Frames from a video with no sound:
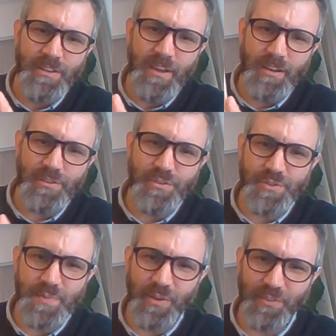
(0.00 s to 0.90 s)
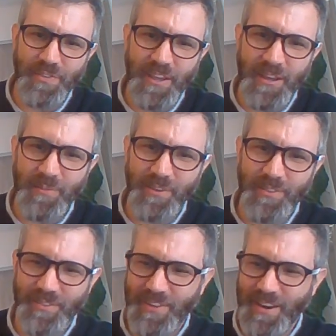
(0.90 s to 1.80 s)
Not a huge Beatles fan, but
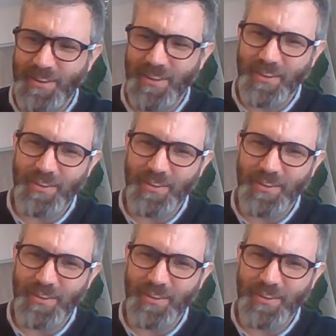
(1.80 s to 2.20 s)
decided to